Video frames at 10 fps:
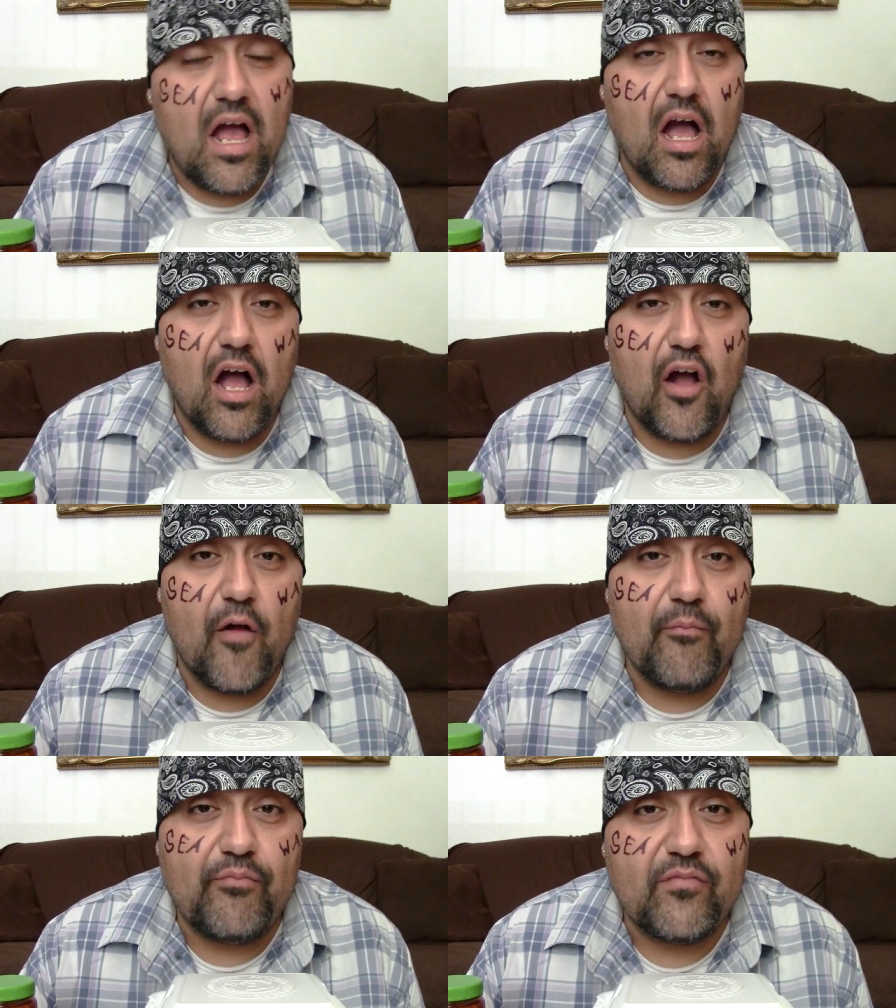
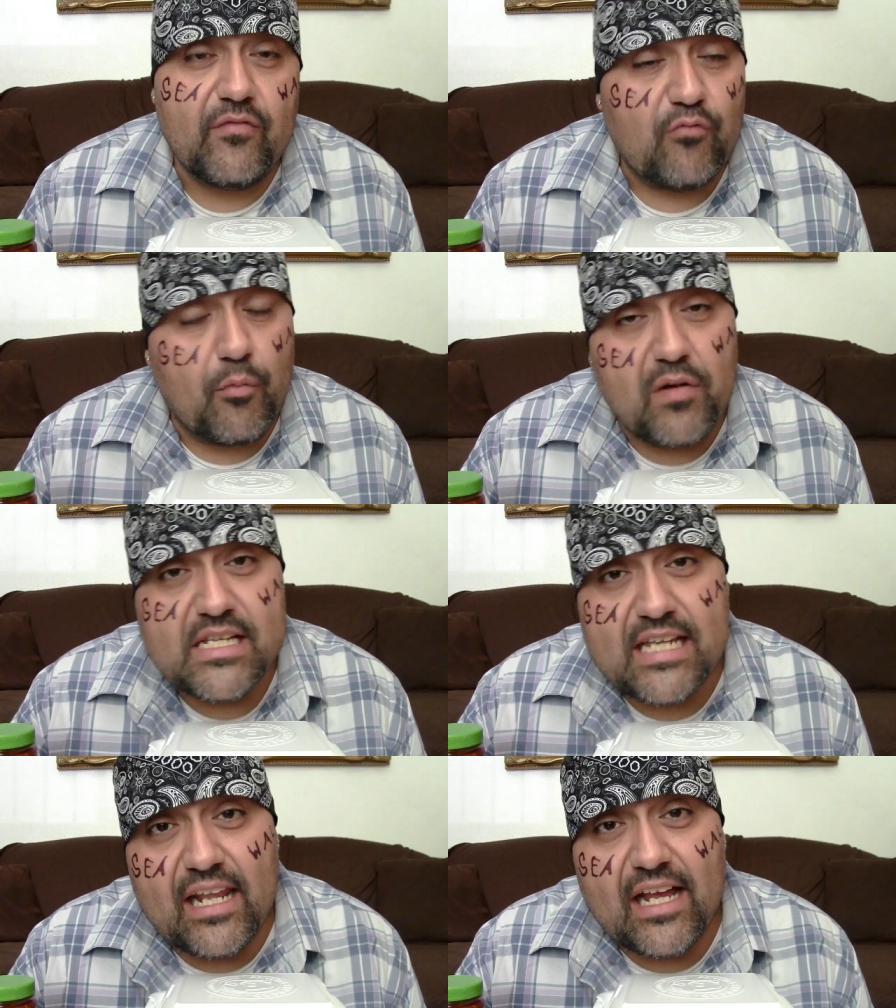Um, we're
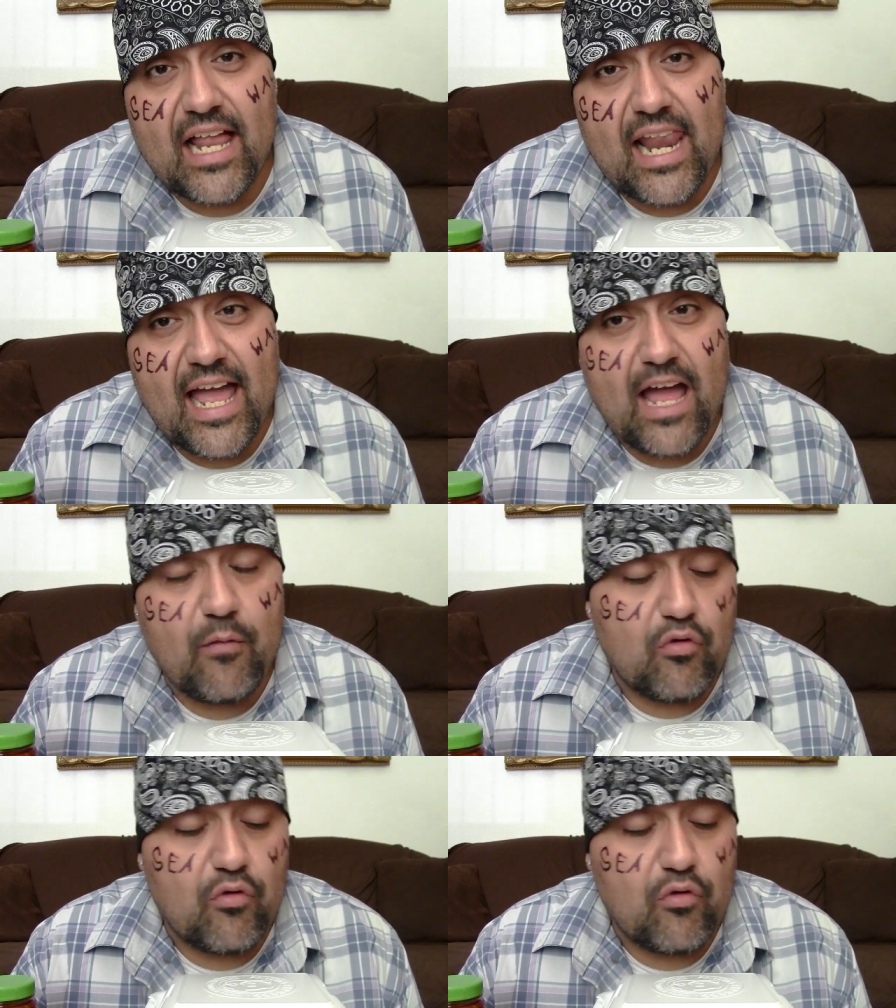busting out a collab.